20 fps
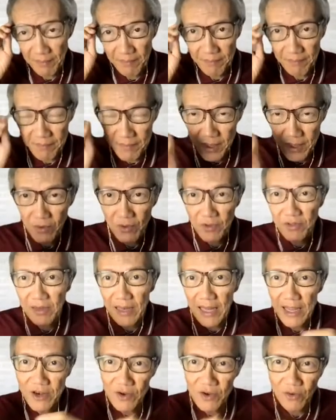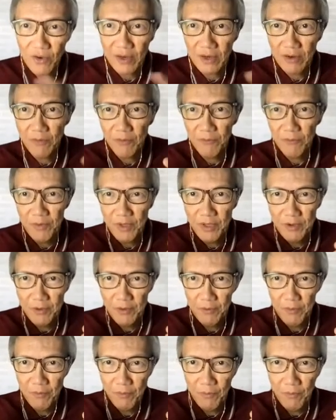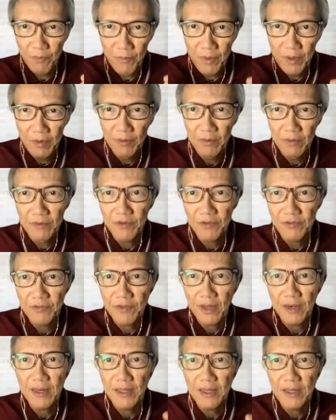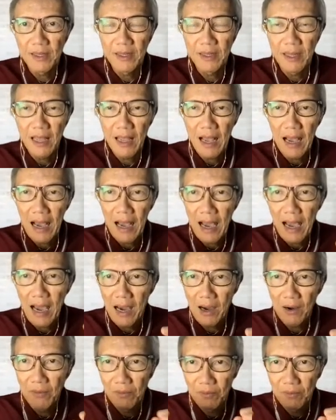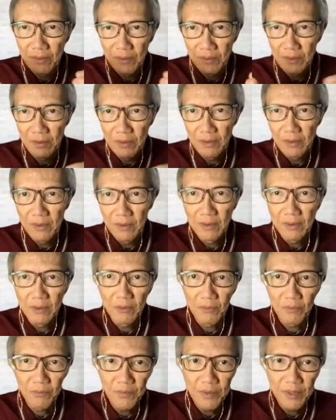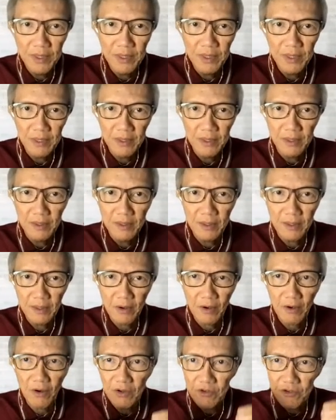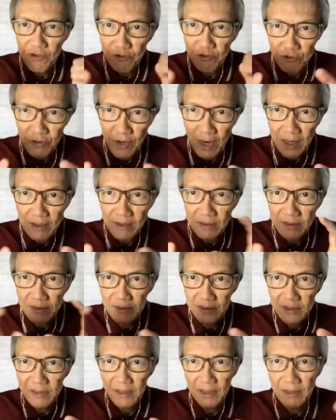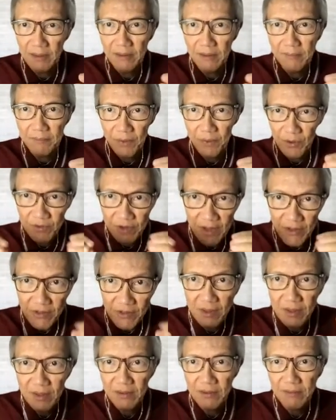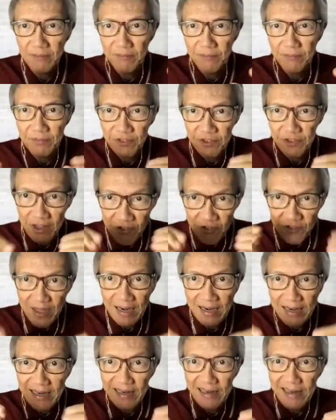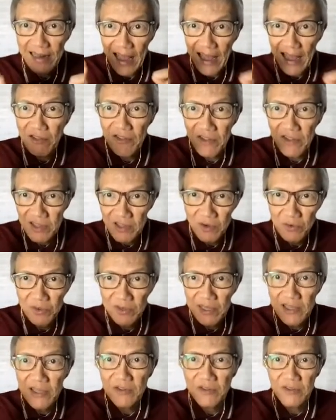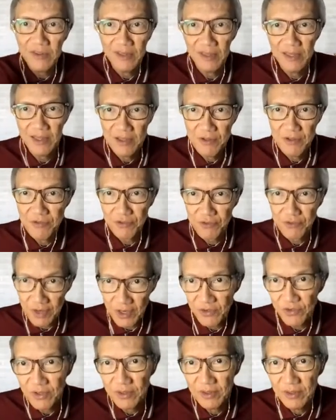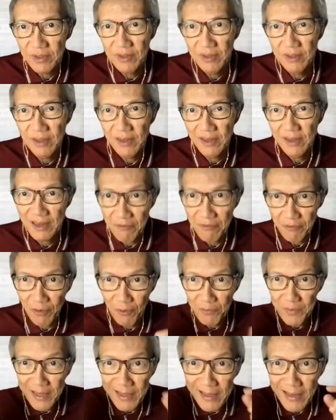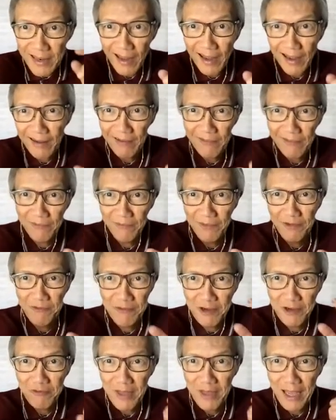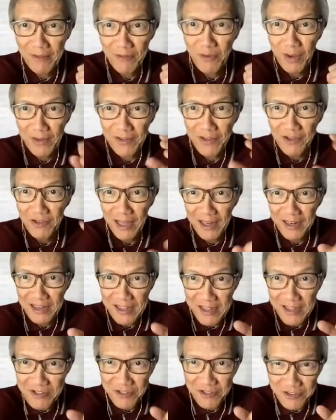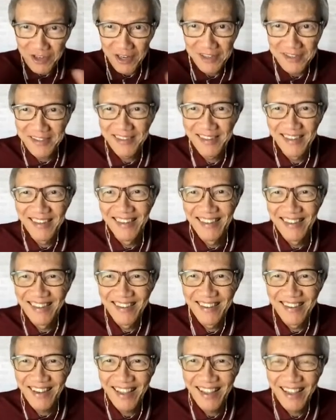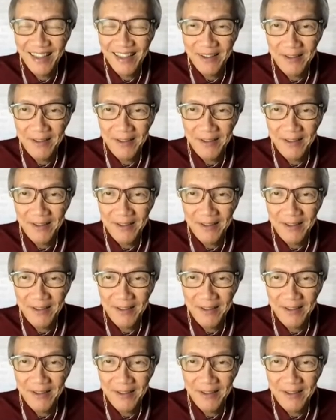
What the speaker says: because later on we will study how we construct the processor such that it executes this instruction. Therefore, we first have to understand the instruction. Okay.